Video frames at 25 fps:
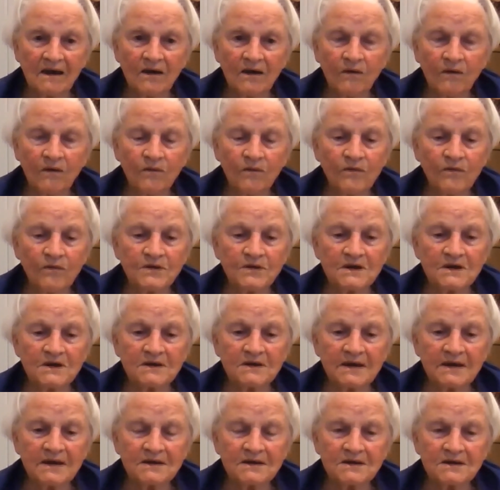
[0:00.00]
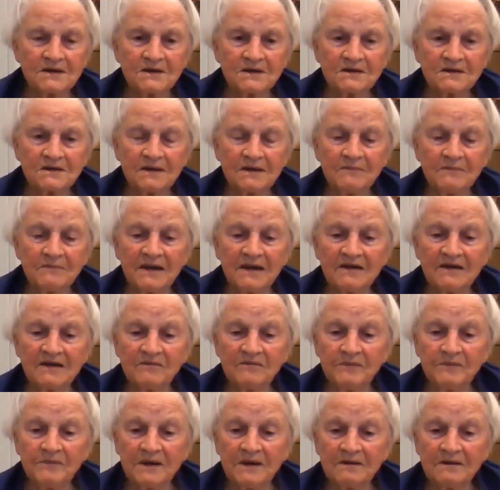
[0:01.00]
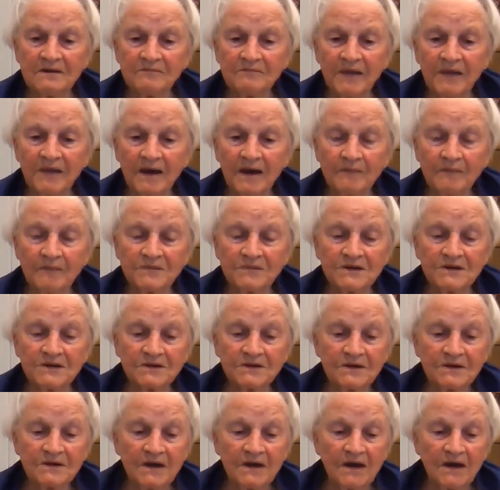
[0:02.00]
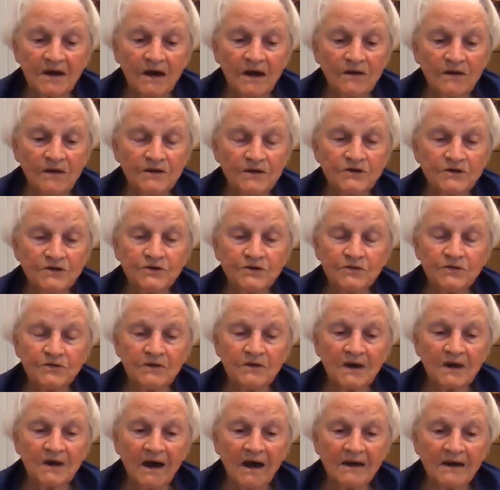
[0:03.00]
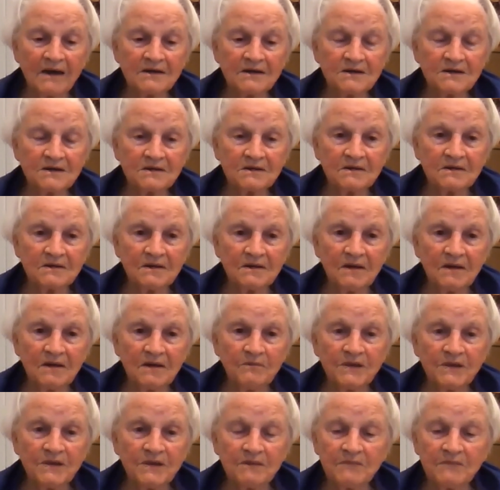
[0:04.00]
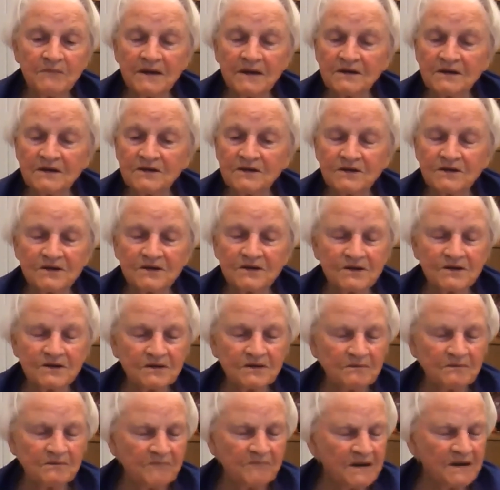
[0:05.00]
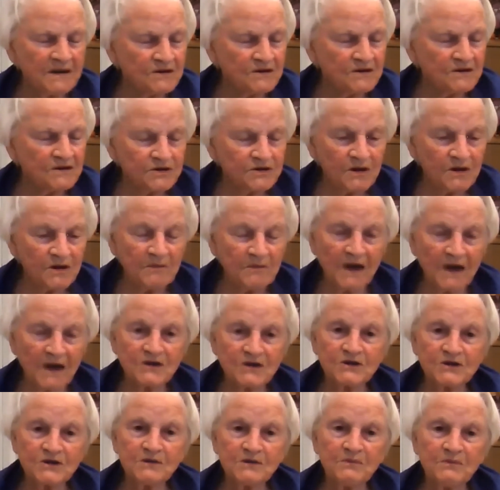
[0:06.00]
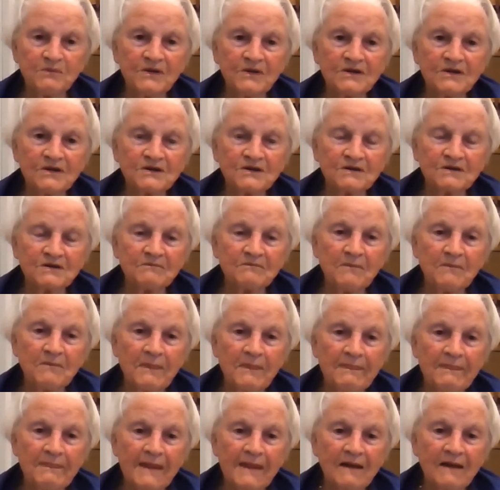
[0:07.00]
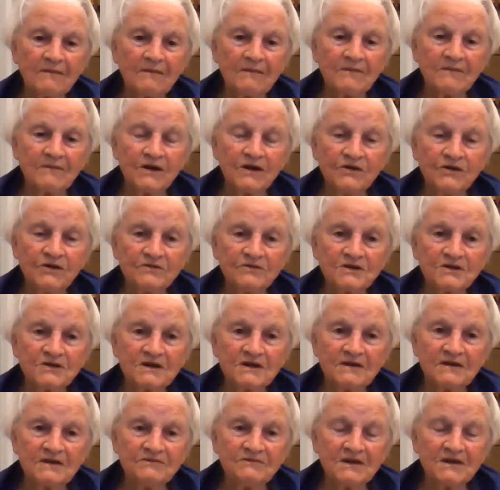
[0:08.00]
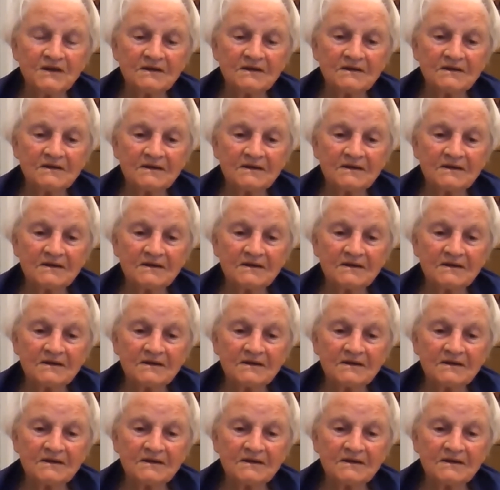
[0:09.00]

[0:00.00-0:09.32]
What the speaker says: All these letters, they may have been perhaps only 2 lines, but it meant so much to the person who received it.